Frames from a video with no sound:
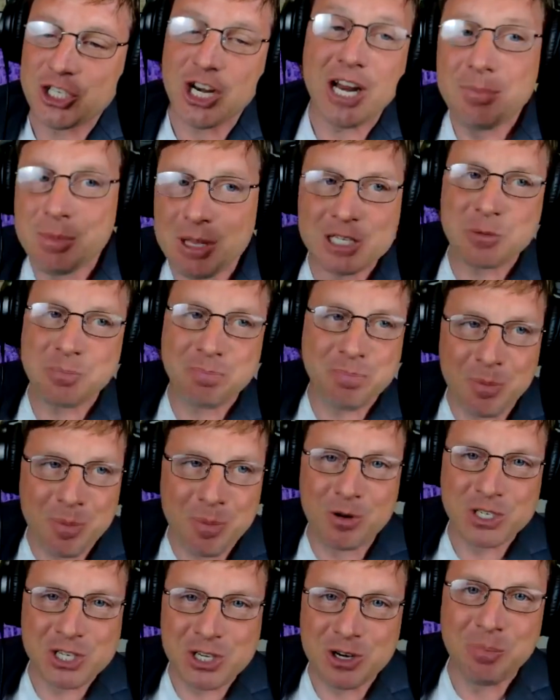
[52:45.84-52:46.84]
shameless
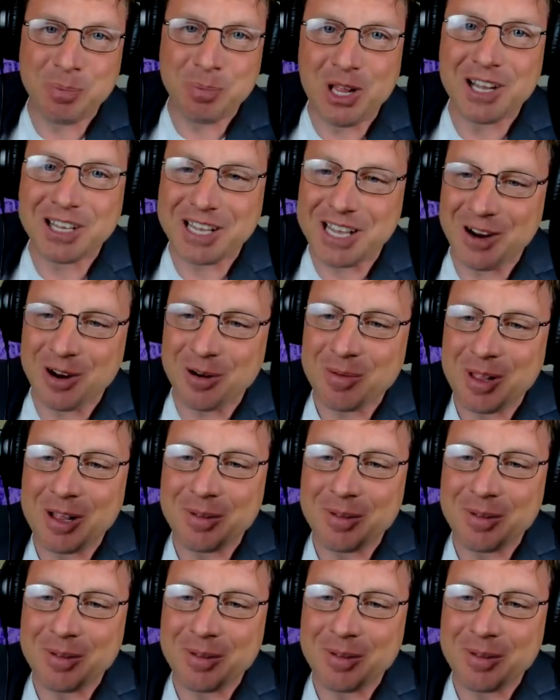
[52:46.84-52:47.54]
promotional plug here.